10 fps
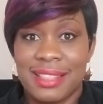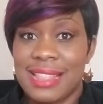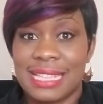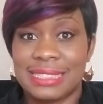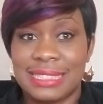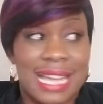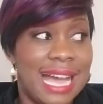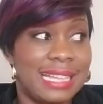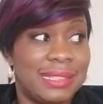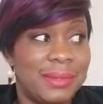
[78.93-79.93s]
That's
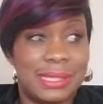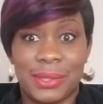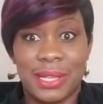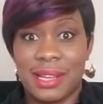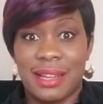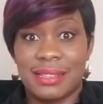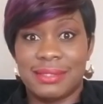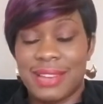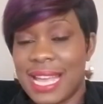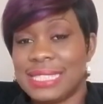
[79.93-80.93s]
not what's going on,
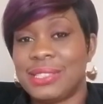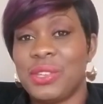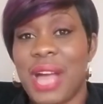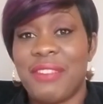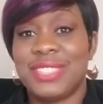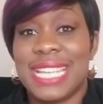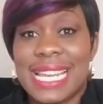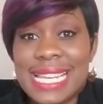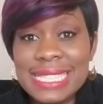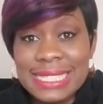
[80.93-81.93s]
right? So you have to
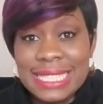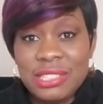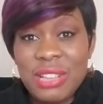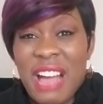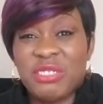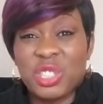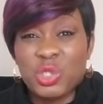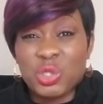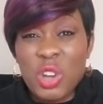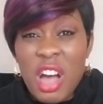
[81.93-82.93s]
elicit, you have
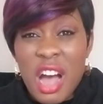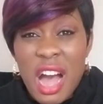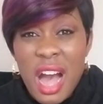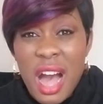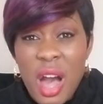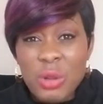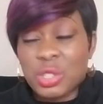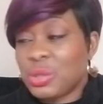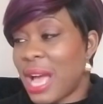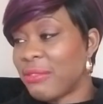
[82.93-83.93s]
to draw
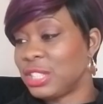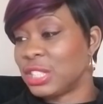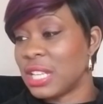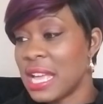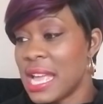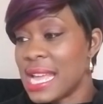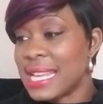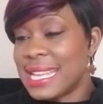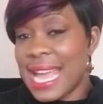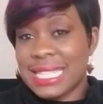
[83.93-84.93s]
out, you have to
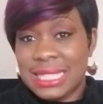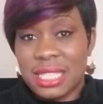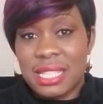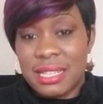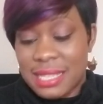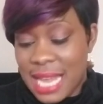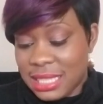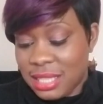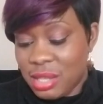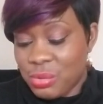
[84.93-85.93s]
get to the
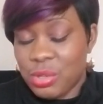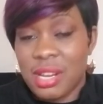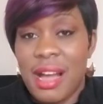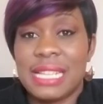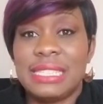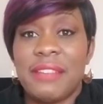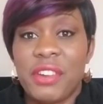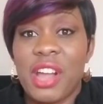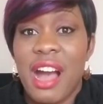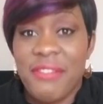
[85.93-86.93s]
get to the root cause. It's not
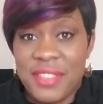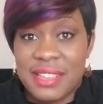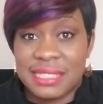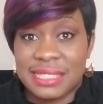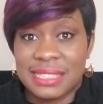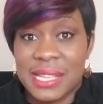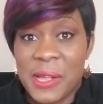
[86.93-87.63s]
very obvious